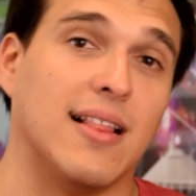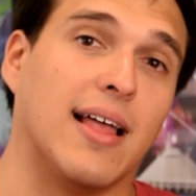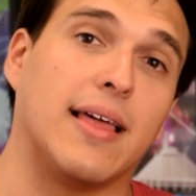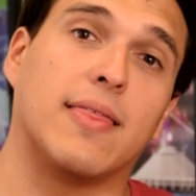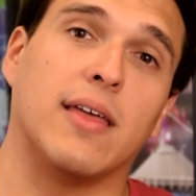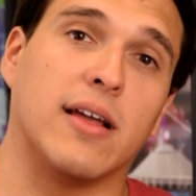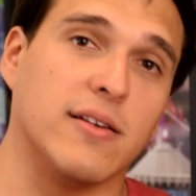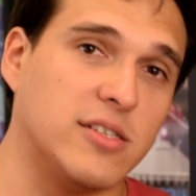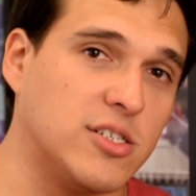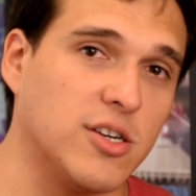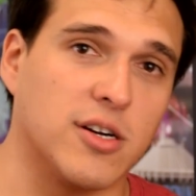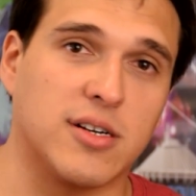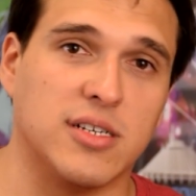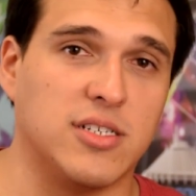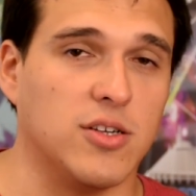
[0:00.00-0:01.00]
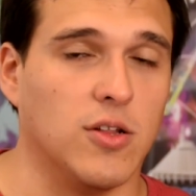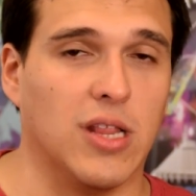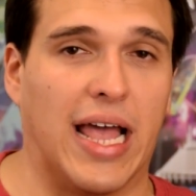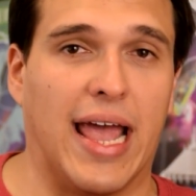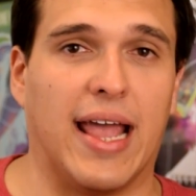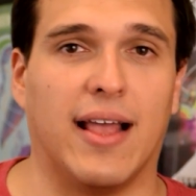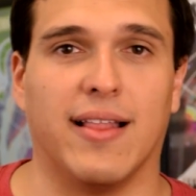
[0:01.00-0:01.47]
Like think of Cirque du
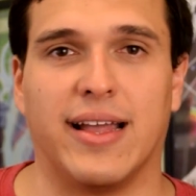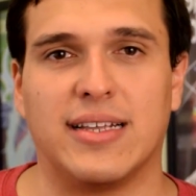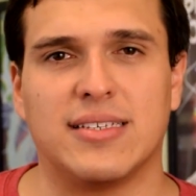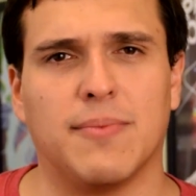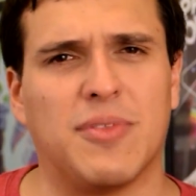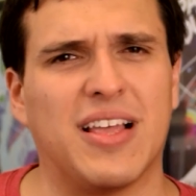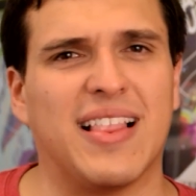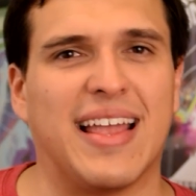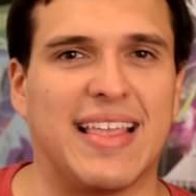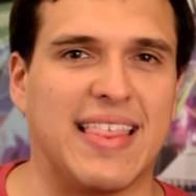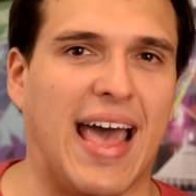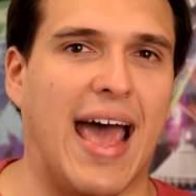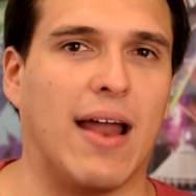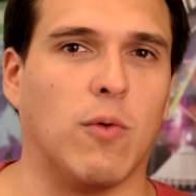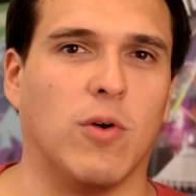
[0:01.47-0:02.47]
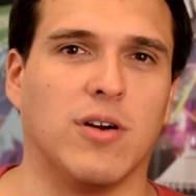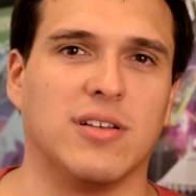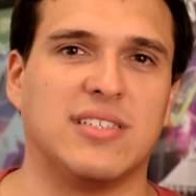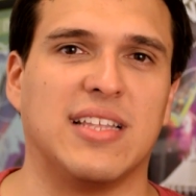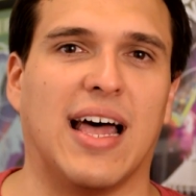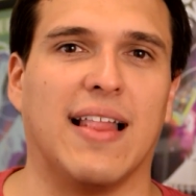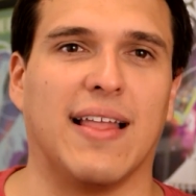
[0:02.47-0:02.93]
Soleil, like something like that, where
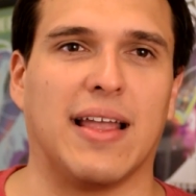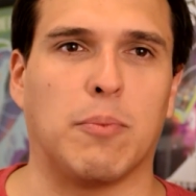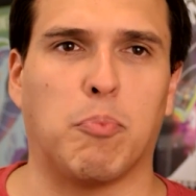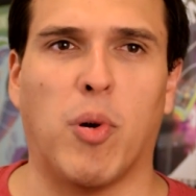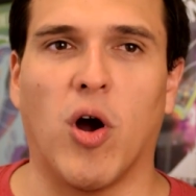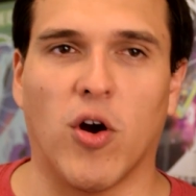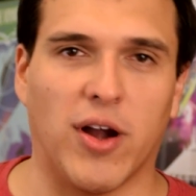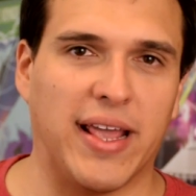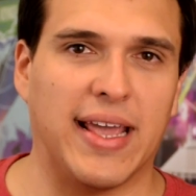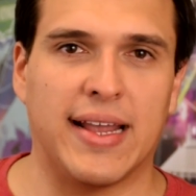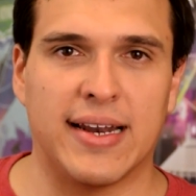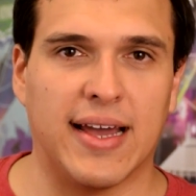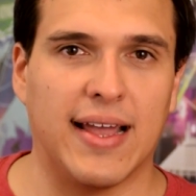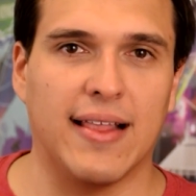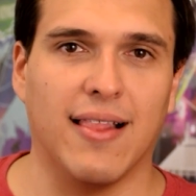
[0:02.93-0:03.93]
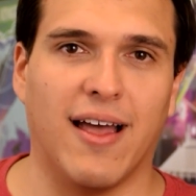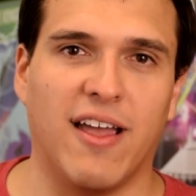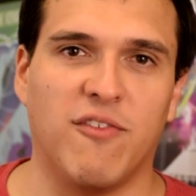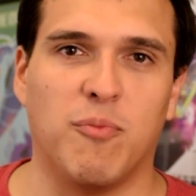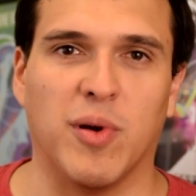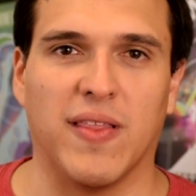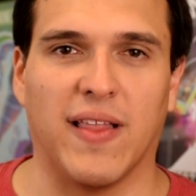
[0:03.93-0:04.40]
it's not like partying
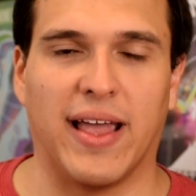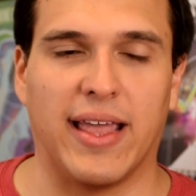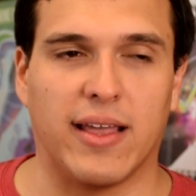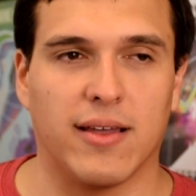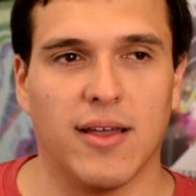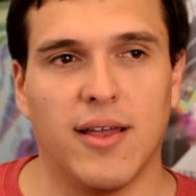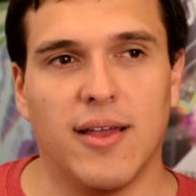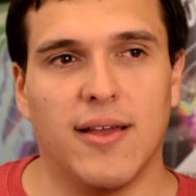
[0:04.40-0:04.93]
nightlife, but like,